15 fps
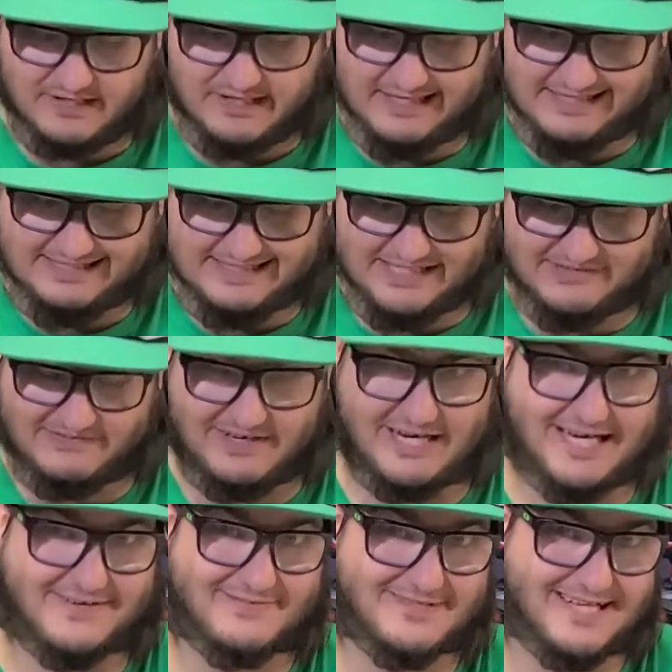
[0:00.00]

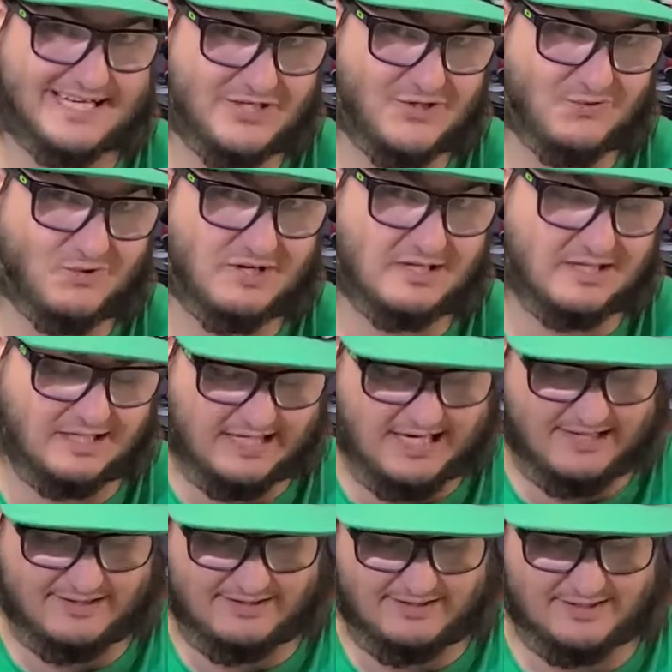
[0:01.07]
EC5. They do work
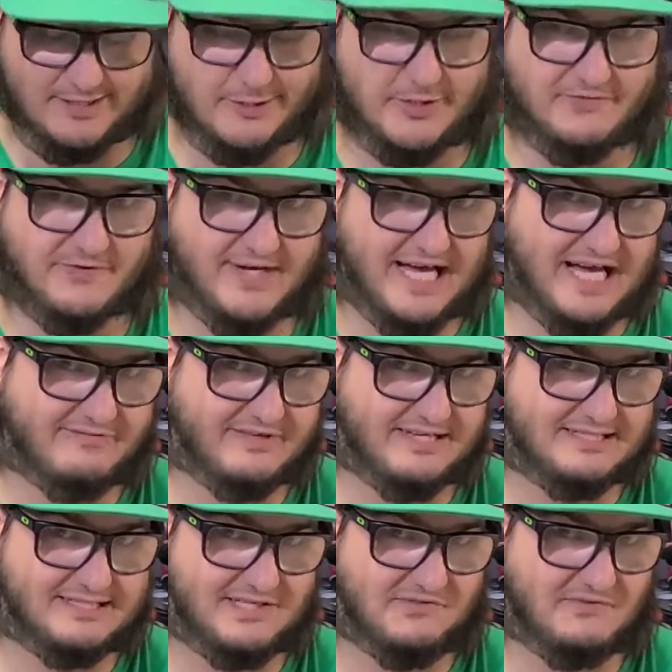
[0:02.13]
together. So if you have
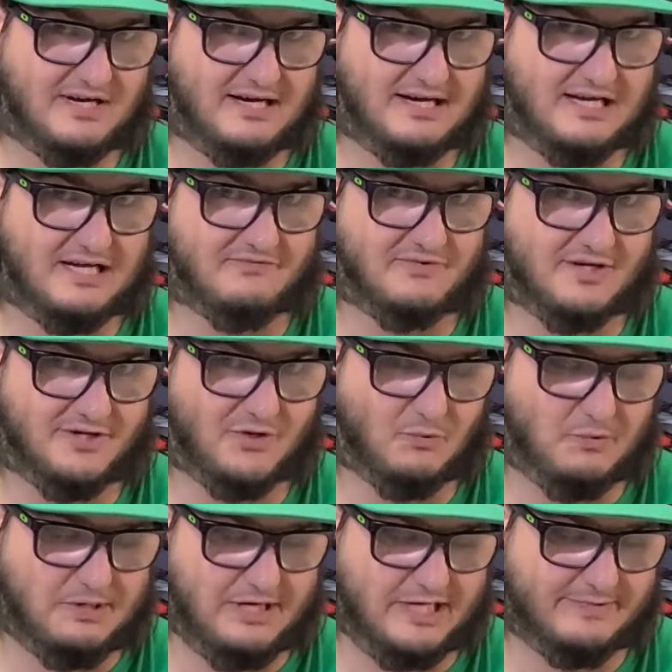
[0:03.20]
EC5 and you're
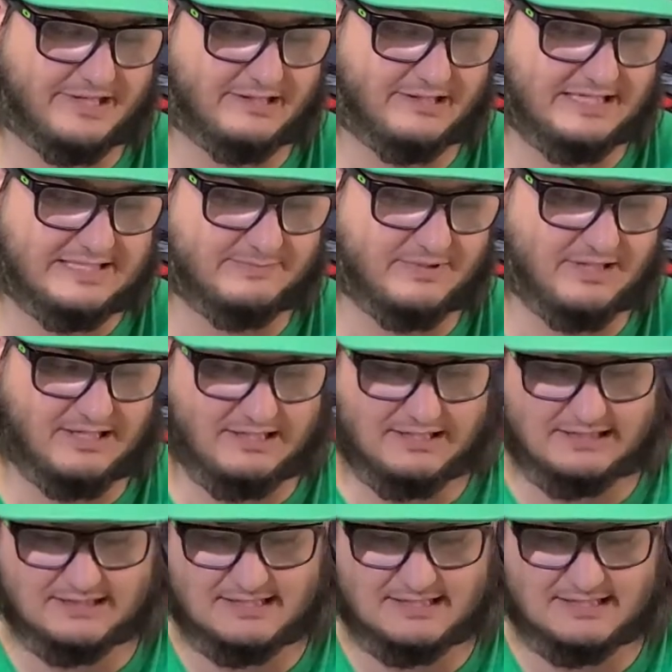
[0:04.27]
worried about these plugs,